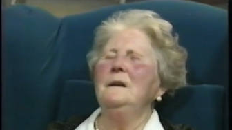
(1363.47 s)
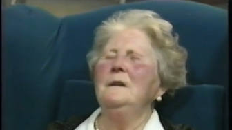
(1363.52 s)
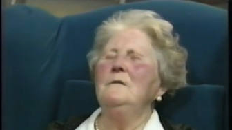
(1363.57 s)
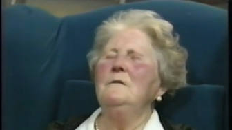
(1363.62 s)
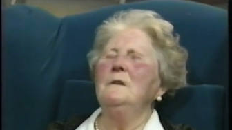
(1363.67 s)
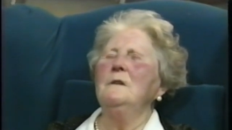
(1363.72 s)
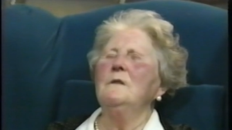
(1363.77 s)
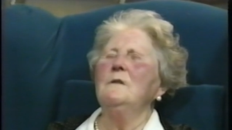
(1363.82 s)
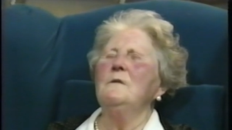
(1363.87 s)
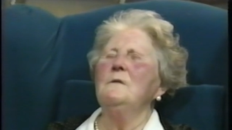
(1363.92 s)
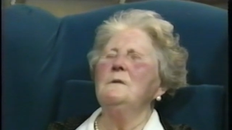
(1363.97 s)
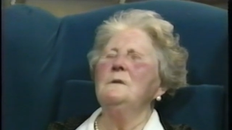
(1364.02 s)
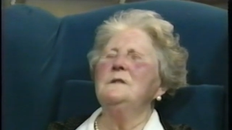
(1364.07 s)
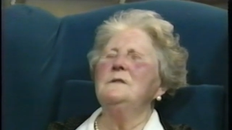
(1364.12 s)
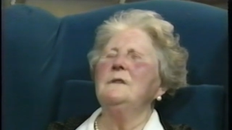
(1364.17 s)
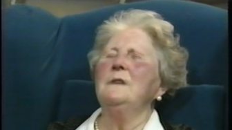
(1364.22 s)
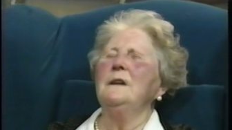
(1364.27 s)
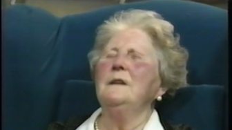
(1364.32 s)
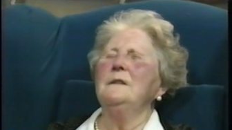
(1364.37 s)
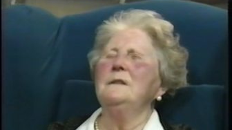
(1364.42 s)
who were always
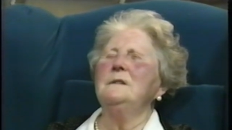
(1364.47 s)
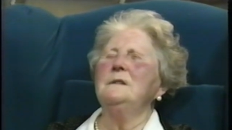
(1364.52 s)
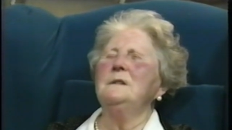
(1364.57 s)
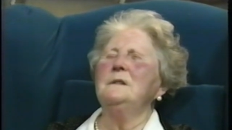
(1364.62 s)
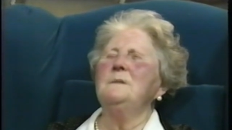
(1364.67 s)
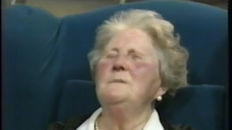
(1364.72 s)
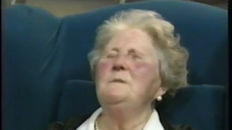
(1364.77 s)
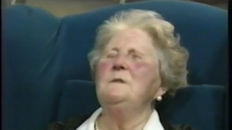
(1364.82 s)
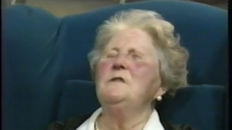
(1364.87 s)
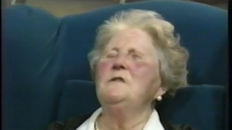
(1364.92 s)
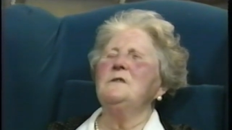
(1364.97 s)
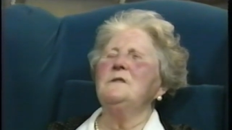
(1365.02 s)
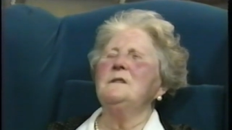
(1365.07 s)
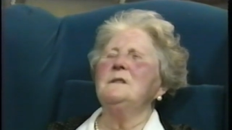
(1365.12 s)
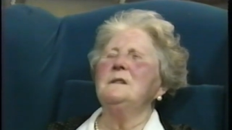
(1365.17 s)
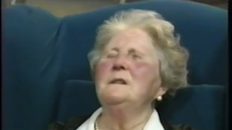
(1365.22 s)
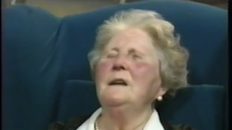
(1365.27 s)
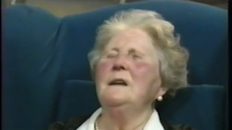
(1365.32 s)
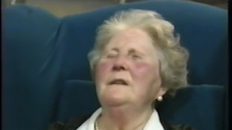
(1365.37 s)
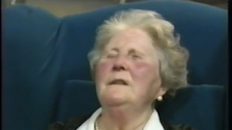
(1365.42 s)
rather
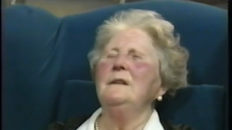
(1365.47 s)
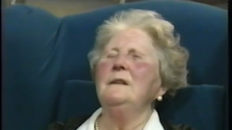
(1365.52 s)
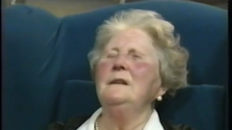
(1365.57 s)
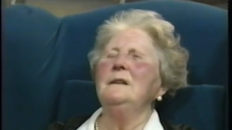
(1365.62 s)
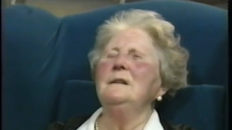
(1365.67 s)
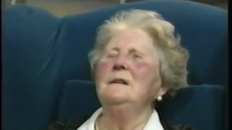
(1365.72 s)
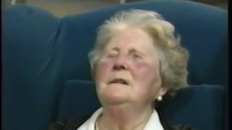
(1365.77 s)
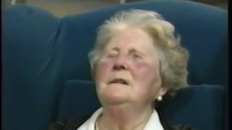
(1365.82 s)
suspicious, I think.